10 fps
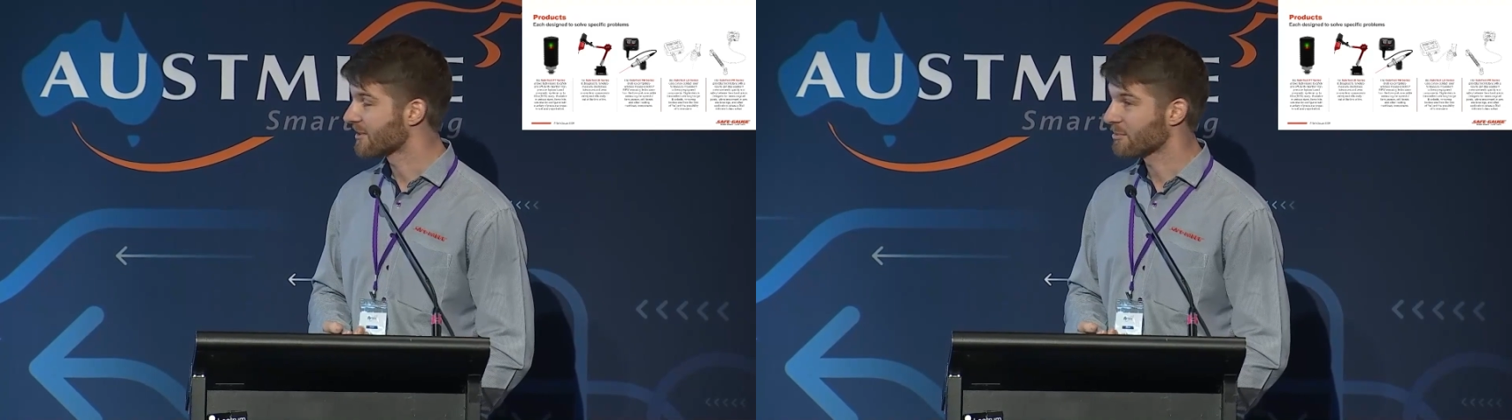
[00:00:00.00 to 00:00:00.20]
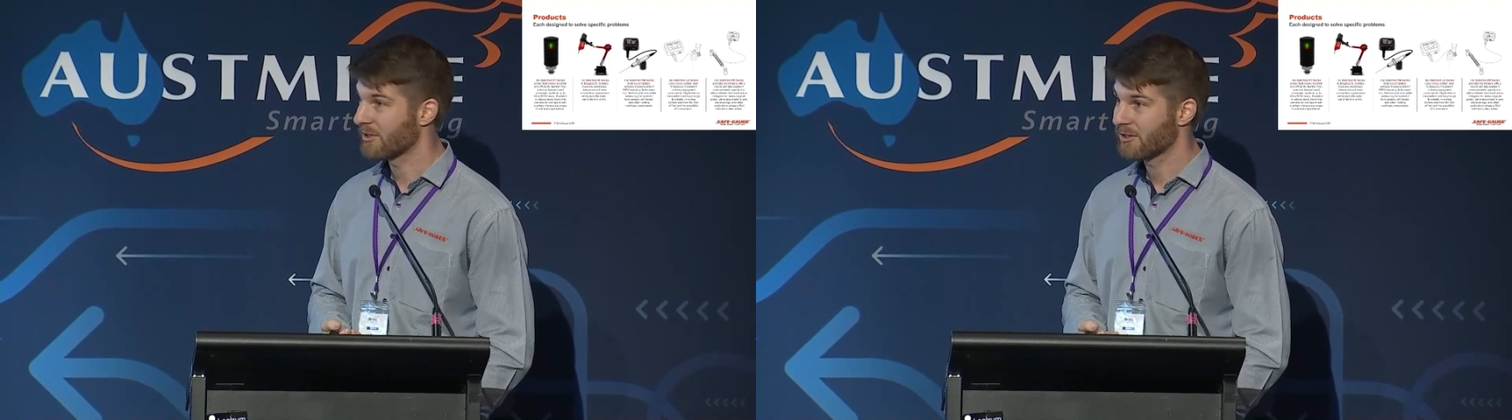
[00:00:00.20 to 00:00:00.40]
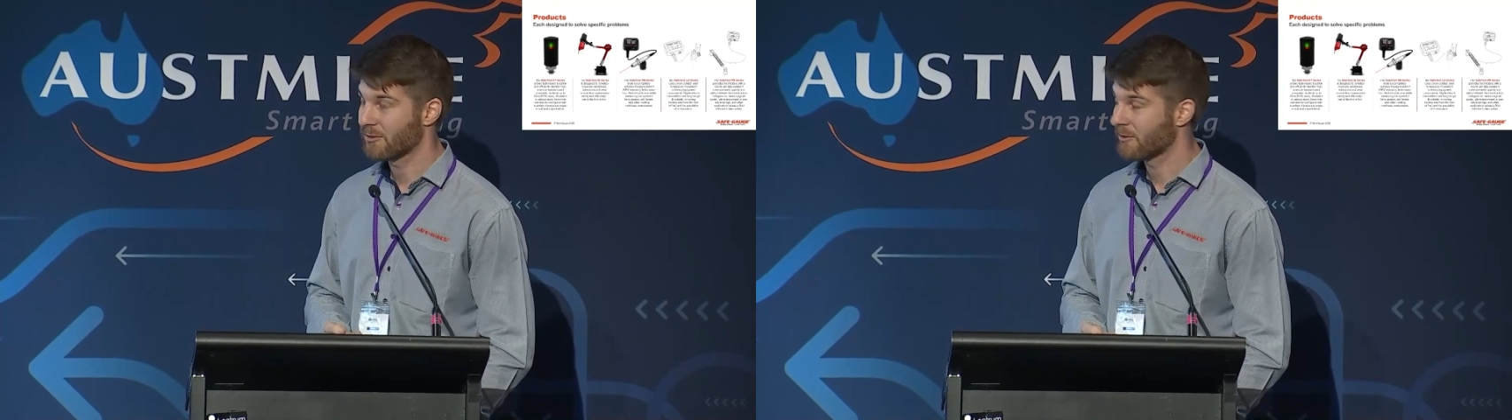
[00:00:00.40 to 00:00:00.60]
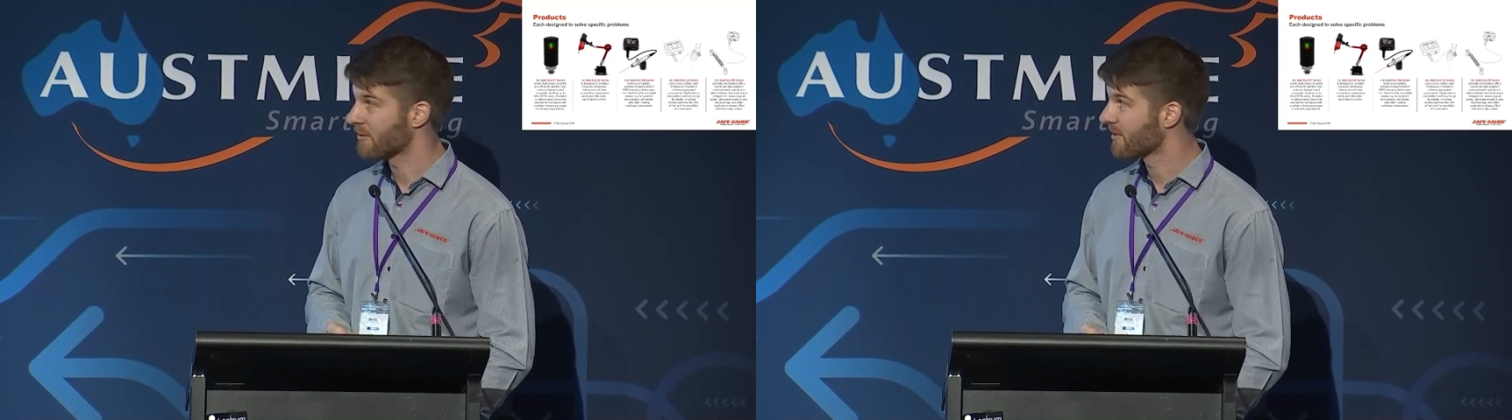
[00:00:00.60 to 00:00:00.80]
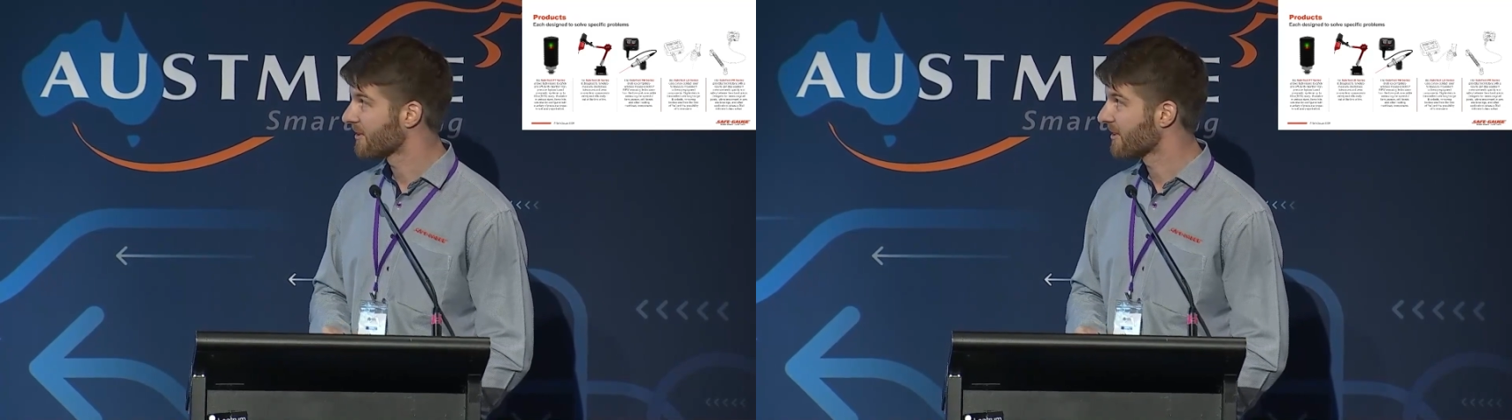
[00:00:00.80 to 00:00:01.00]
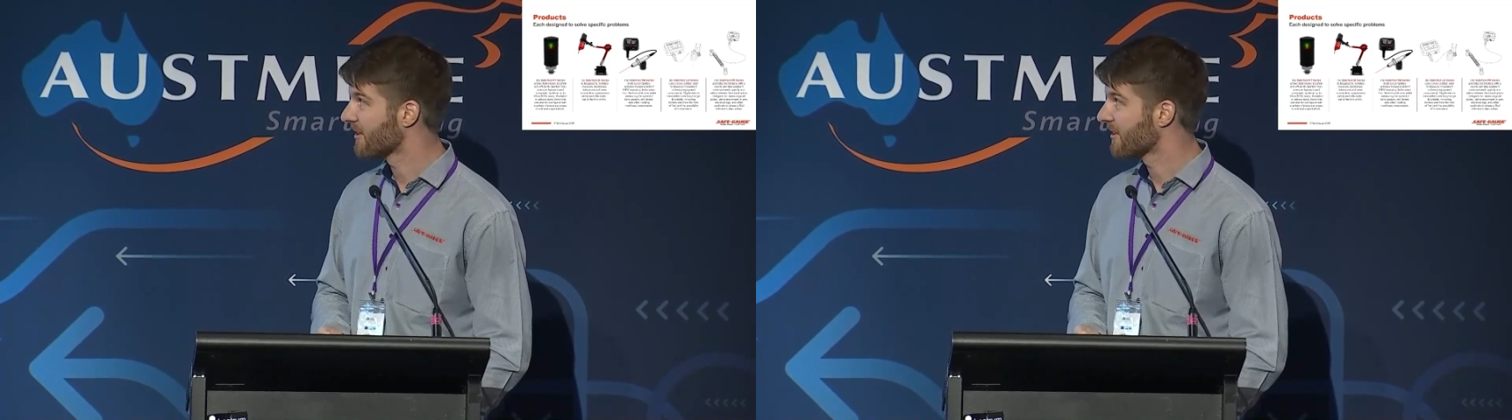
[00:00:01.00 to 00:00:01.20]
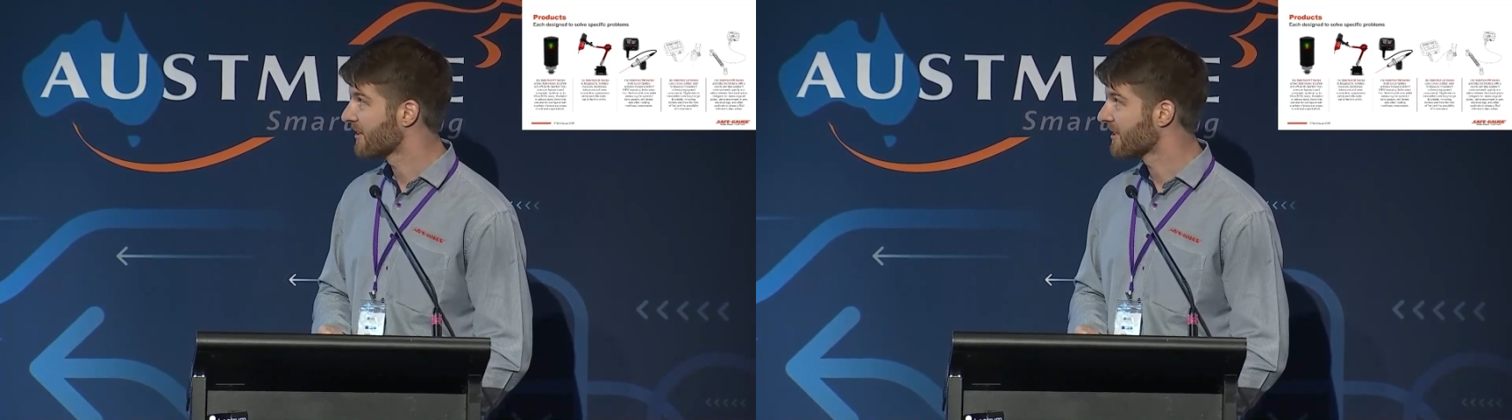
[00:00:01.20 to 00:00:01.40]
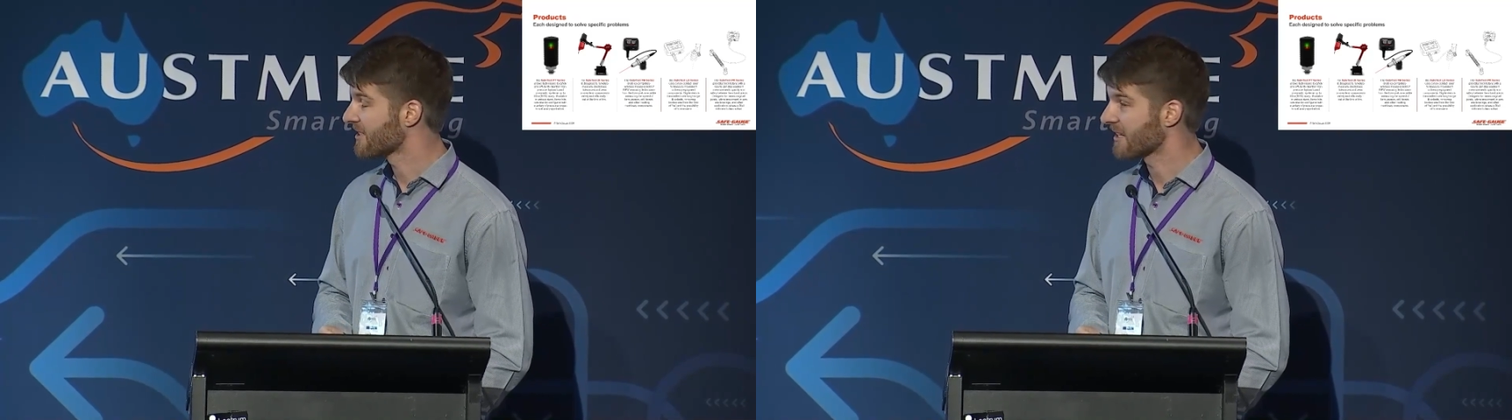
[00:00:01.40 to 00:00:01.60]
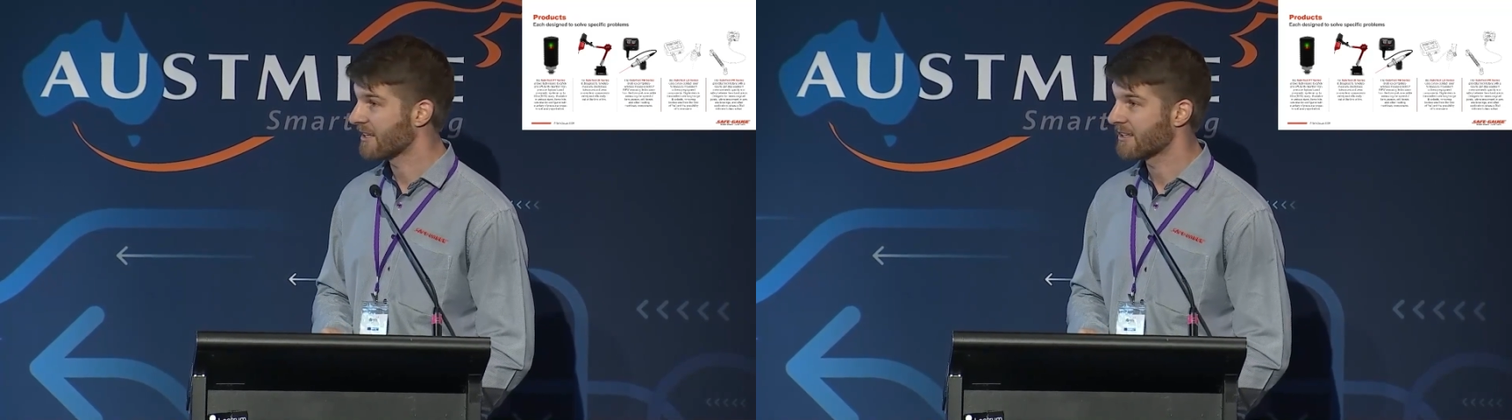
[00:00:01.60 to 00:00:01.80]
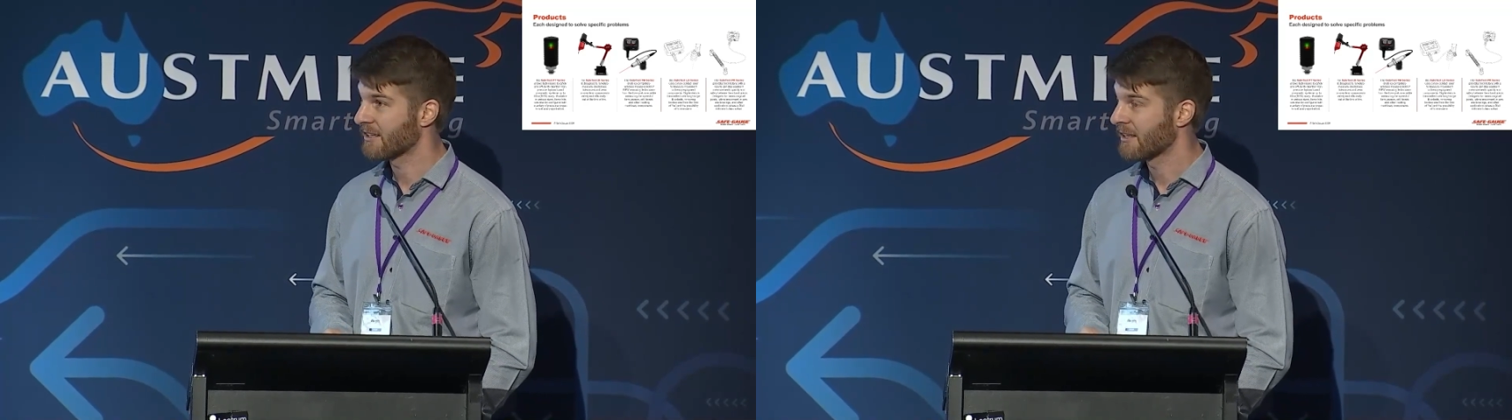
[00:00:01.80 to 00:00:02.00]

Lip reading: pretty cool to see.